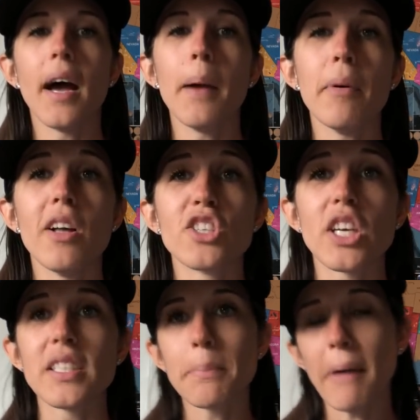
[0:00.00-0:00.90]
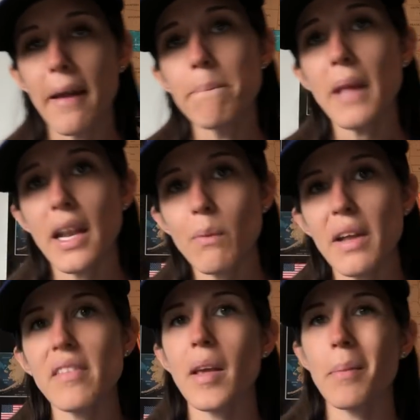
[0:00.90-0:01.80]
I apologize. But
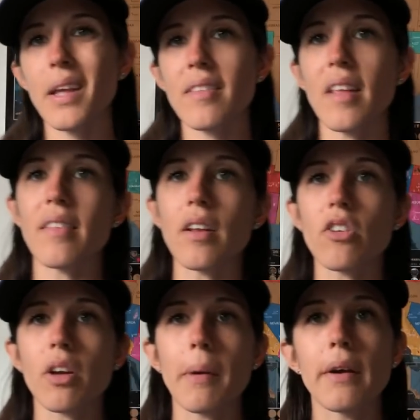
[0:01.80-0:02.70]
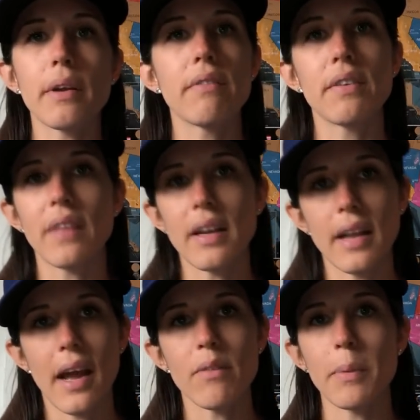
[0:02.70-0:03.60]
anyways, it makes sense they took him out even if they
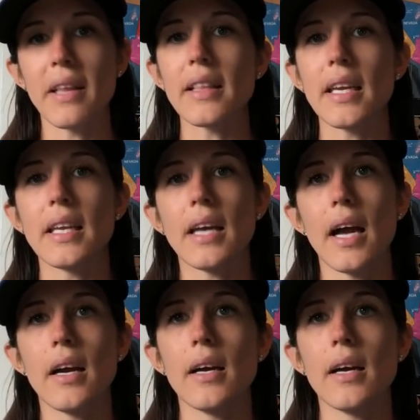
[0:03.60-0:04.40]
didn't have a big lead.